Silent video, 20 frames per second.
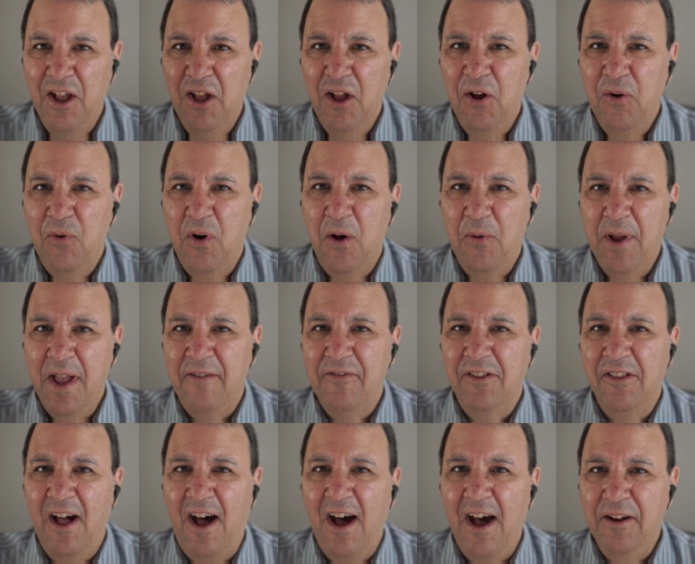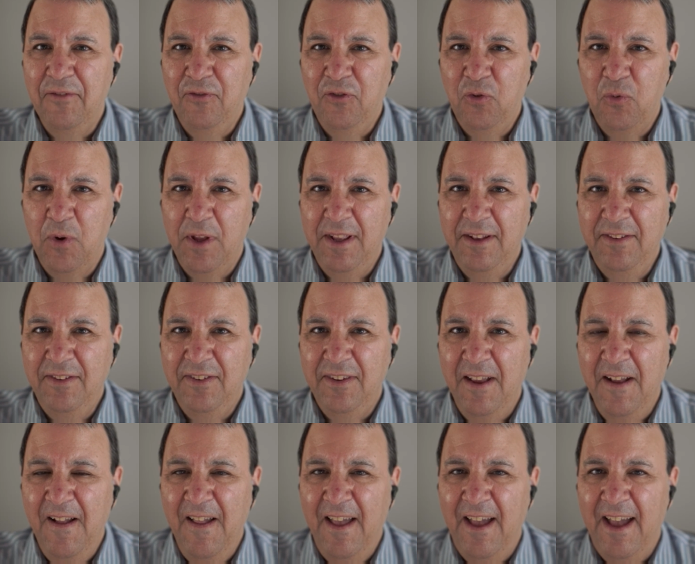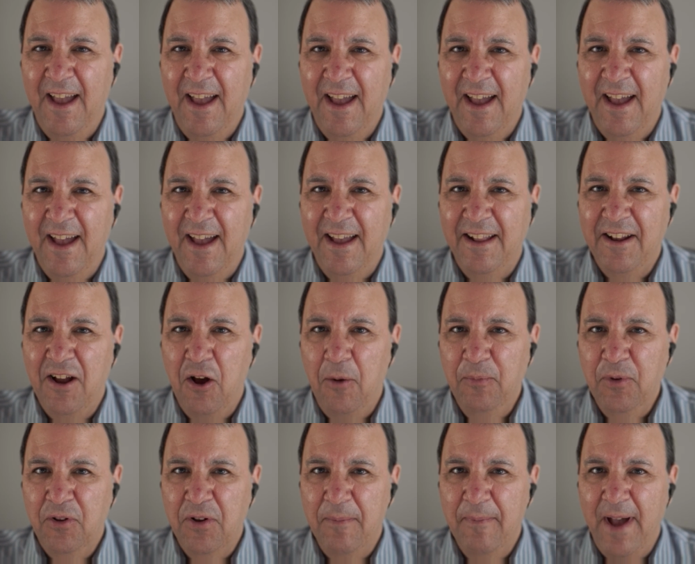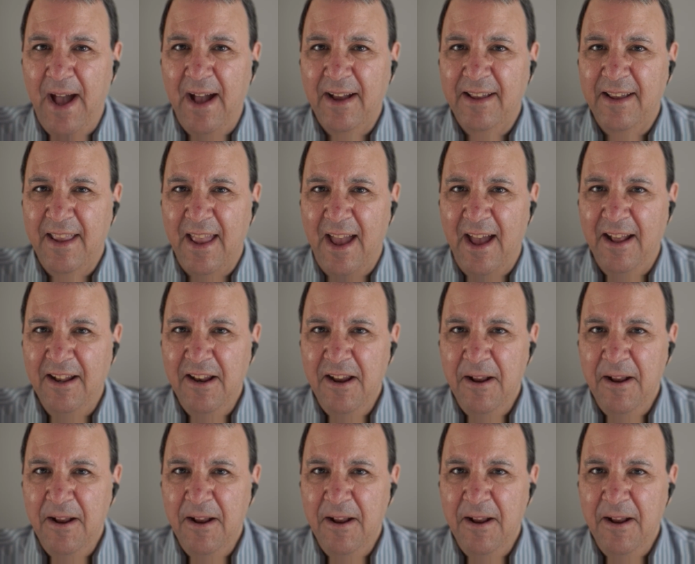Well, we have a lot of tweets, and I hope you'll come back again.